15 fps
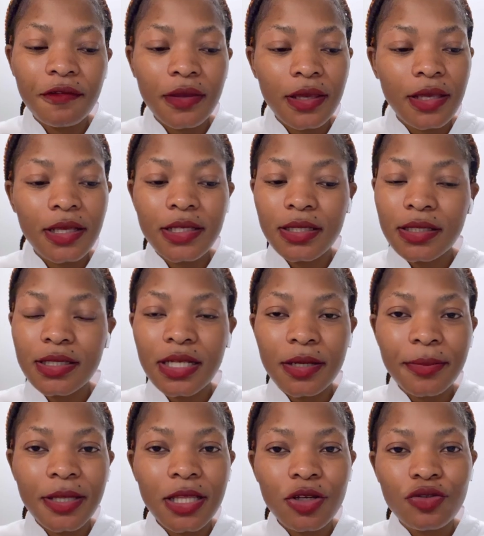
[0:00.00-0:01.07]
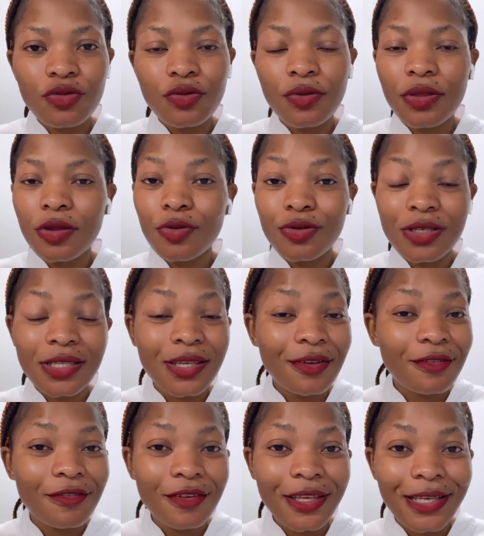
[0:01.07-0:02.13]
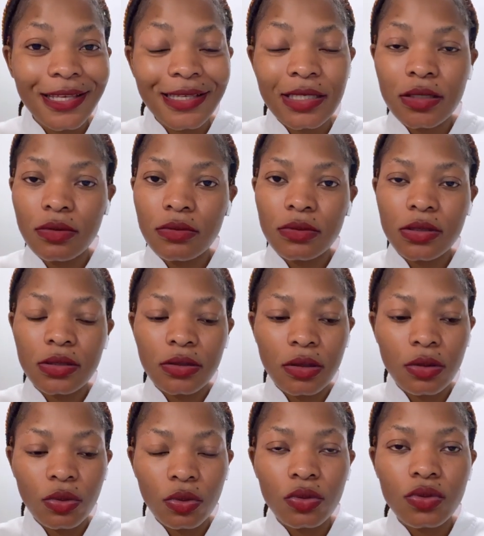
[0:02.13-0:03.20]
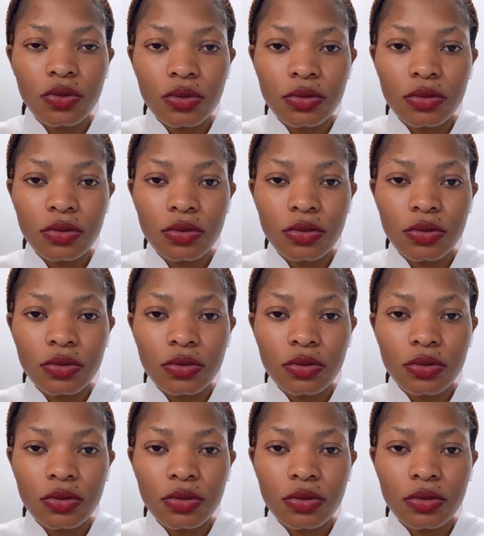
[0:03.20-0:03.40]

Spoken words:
He just tell me the truth, your CV is not good.